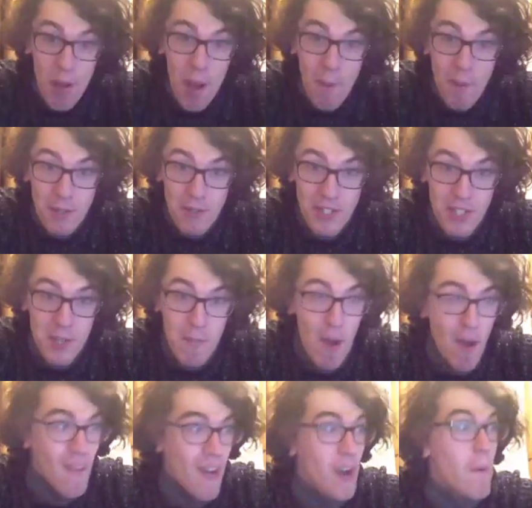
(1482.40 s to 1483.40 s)
poetry
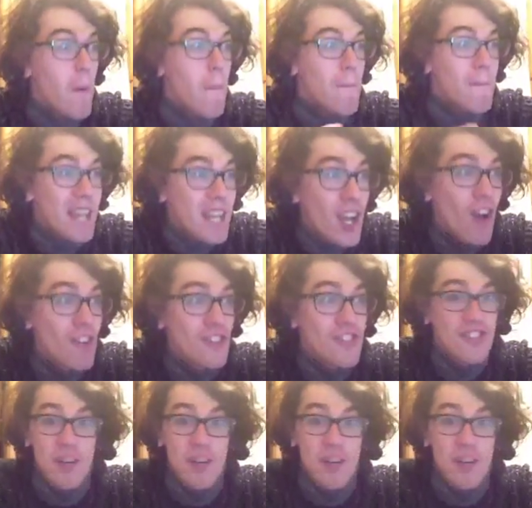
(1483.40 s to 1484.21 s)
tomorrow because